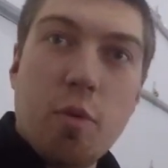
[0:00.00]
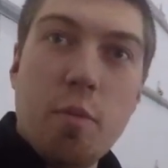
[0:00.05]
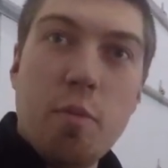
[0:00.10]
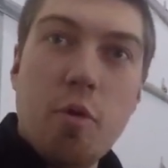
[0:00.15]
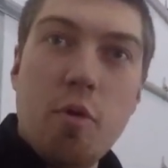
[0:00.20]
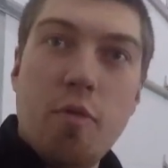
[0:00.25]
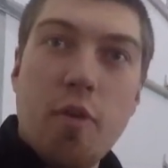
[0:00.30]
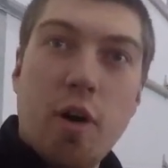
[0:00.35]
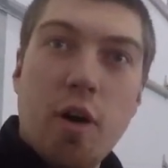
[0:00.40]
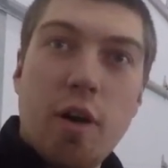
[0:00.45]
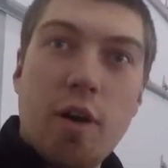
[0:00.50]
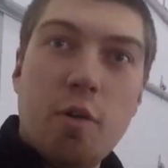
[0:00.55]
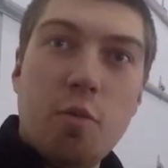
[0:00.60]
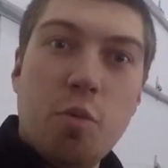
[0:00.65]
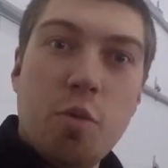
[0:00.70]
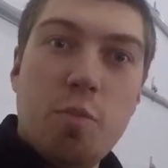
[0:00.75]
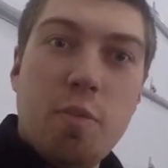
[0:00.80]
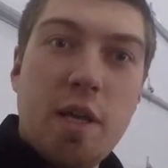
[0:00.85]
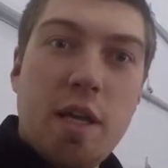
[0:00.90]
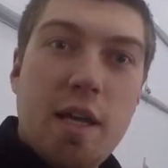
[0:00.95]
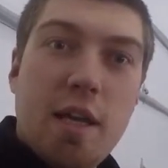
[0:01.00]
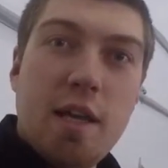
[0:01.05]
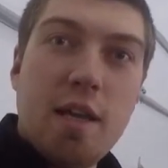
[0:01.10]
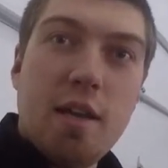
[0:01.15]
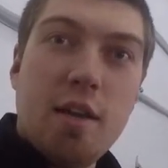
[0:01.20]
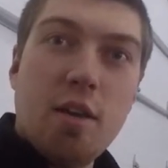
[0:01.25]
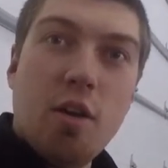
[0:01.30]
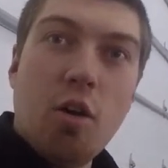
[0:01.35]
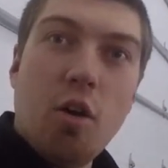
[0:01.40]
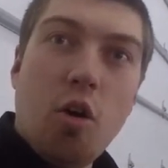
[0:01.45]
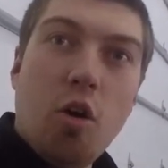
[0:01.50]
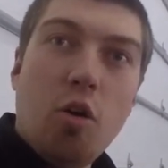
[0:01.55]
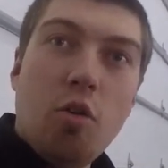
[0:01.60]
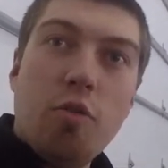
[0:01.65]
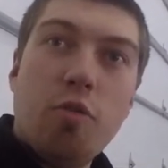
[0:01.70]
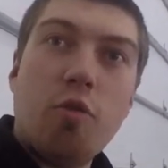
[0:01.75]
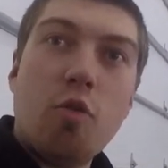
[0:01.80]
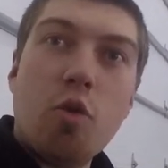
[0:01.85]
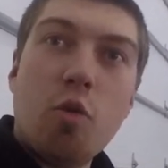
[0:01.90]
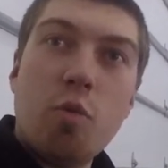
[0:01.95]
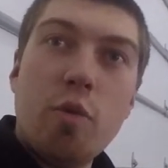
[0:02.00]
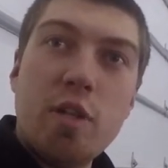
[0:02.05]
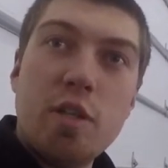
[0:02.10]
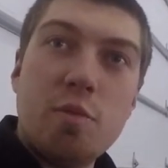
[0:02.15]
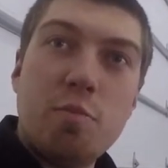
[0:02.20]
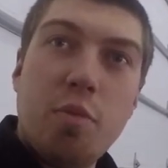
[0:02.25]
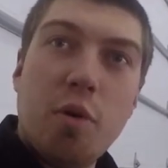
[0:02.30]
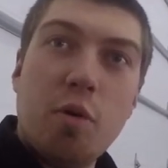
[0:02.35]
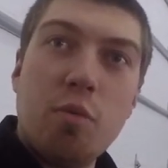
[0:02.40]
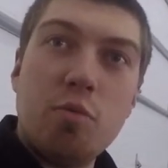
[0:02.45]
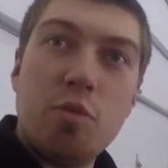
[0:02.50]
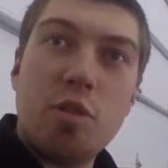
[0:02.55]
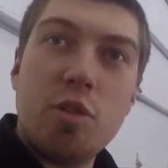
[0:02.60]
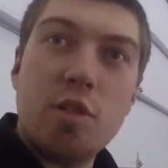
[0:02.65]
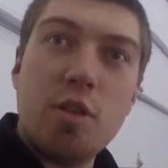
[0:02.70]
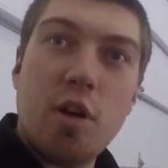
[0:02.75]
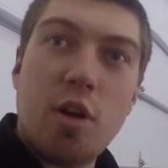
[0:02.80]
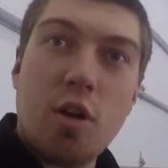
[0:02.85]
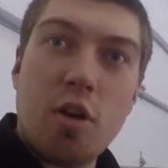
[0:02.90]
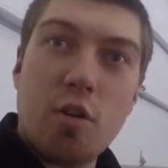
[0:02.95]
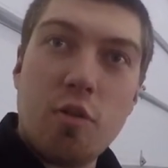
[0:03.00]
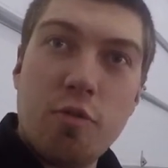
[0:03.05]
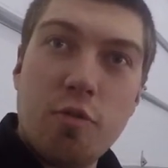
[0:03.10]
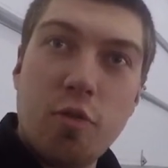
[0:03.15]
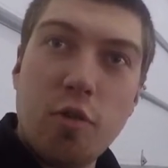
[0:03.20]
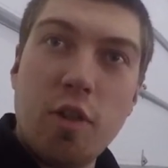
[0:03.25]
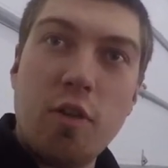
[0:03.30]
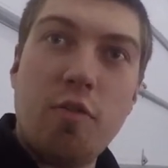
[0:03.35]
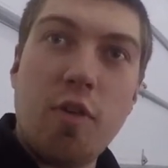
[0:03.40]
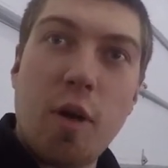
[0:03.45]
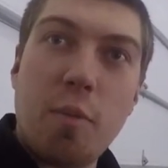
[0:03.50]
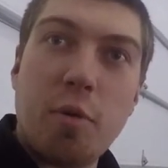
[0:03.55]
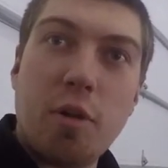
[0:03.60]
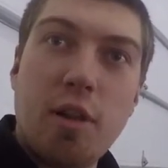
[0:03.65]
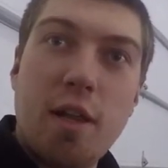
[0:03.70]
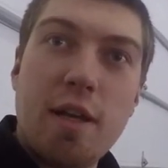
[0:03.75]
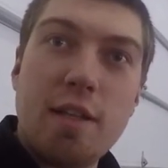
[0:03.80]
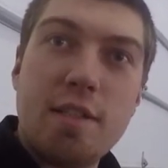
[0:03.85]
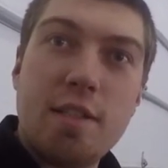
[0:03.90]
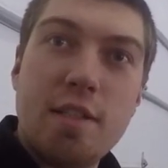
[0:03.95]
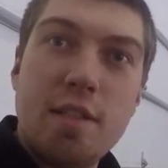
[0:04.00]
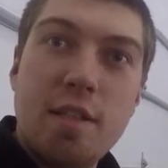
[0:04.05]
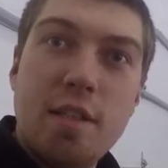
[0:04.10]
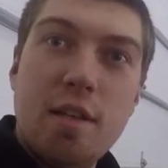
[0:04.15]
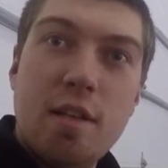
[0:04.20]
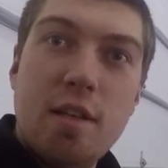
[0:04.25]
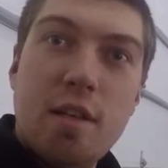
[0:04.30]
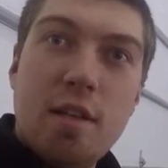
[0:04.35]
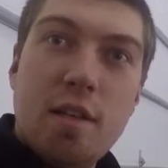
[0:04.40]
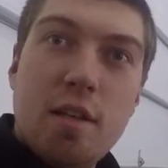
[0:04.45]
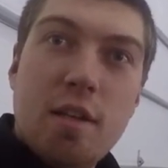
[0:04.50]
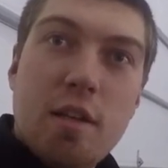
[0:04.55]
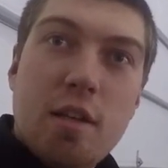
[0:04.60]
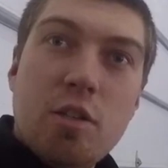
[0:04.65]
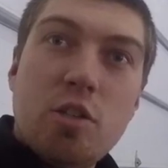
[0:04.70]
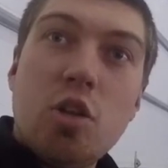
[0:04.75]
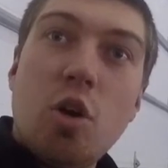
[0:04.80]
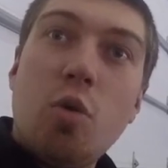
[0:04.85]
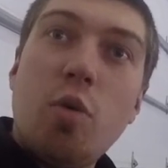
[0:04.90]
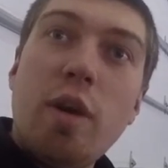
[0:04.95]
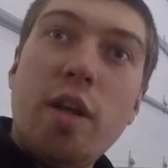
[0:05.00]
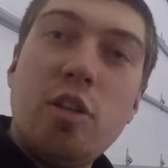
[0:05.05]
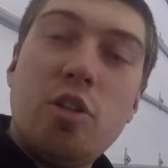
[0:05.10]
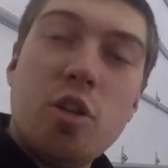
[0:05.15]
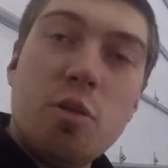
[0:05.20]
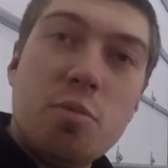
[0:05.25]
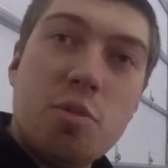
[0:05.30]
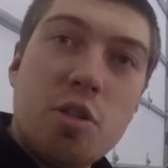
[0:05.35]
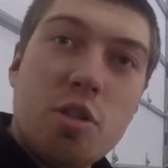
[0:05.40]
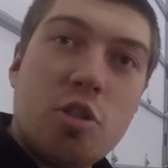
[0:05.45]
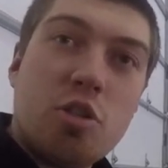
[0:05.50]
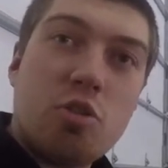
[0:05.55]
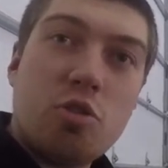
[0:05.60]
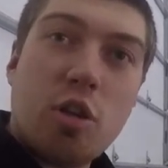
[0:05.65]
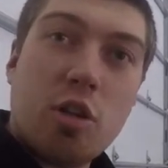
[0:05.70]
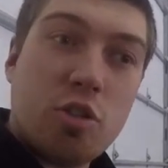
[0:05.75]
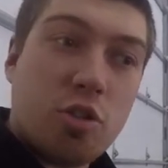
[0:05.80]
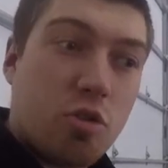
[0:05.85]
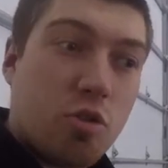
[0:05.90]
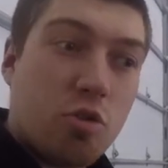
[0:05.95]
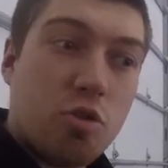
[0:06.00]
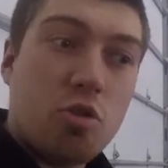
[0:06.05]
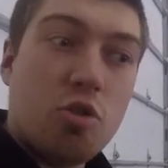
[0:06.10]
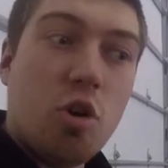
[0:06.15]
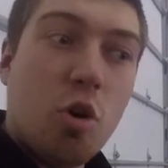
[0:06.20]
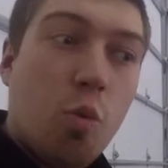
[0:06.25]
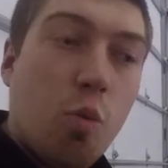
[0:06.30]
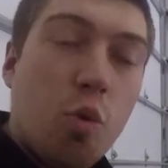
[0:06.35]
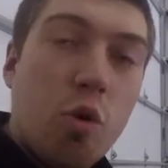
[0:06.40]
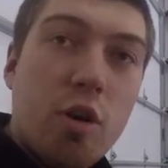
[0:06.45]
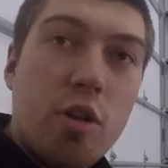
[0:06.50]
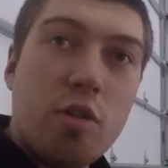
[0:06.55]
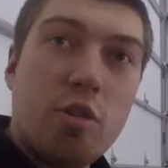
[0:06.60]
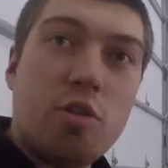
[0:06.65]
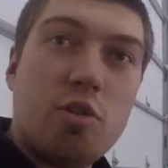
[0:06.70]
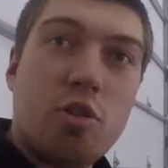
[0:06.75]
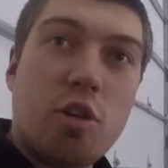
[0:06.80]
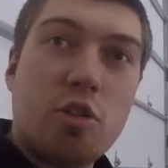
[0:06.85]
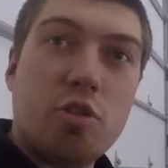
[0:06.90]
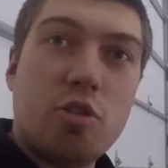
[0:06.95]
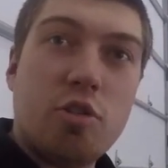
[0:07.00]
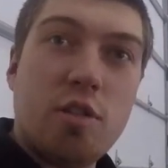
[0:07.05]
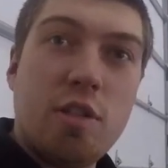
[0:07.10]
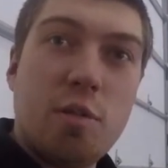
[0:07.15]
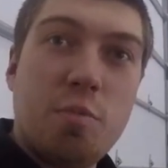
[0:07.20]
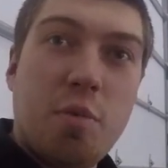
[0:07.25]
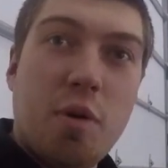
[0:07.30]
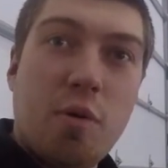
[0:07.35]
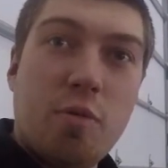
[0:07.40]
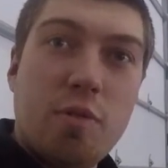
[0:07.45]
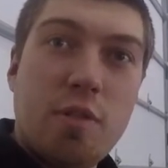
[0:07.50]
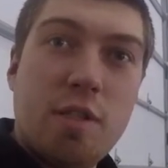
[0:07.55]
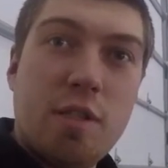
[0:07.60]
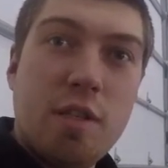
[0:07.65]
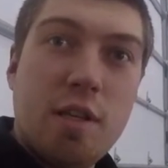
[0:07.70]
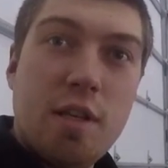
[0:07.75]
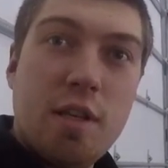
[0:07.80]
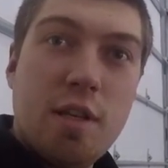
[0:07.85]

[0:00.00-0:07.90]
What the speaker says: before we move on would be all Four Winns boats are fully fiberglass. So in terms of the structure, there's no wood in the structure of these boats.